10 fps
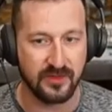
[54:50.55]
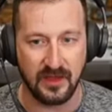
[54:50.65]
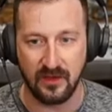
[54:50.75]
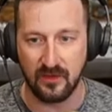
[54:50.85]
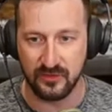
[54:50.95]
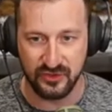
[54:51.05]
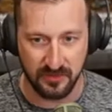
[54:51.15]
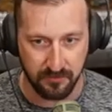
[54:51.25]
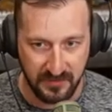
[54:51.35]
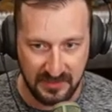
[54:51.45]
They own
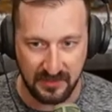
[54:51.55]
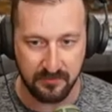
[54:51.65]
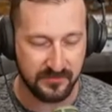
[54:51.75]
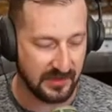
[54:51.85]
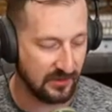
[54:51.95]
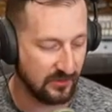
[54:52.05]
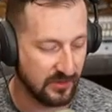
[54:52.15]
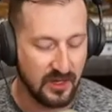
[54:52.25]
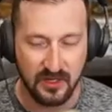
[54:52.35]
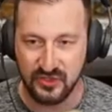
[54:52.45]
Jim Beam. They
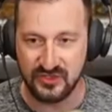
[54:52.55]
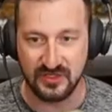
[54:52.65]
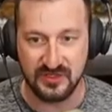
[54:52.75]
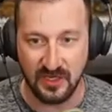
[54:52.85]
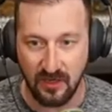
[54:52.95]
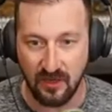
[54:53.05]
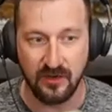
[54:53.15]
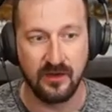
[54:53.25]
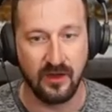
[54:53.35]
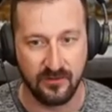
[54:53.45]
own just a
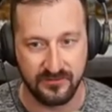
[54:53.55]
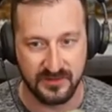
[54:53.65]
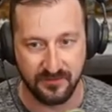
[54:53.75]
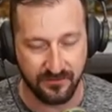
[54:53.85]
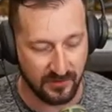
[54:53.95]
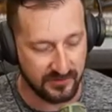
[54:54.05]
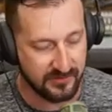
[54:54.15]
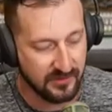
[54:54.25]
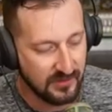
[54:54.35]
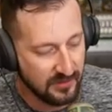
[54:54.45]
ton of
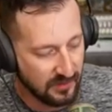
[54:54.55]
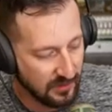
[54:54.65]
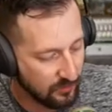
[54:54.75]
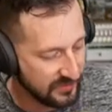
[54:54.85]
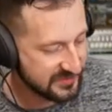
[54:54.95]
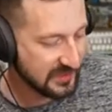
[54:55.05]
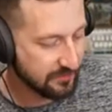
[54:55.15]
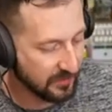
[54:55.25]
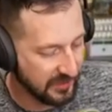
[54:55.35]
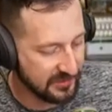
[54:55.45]
different
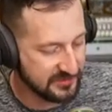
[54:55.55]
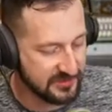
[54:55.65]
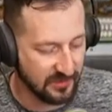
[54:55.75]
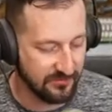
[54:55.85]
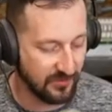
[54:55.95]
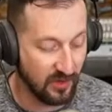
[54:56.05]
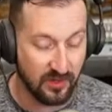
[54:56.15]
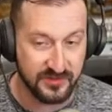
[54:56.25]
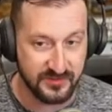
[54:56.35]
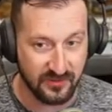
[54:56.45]
whiskey brands of
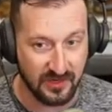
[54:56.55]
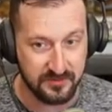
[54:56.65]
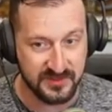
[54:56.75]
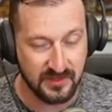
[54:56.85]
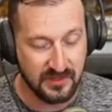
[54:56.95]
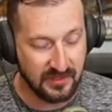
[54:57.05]
all stripes.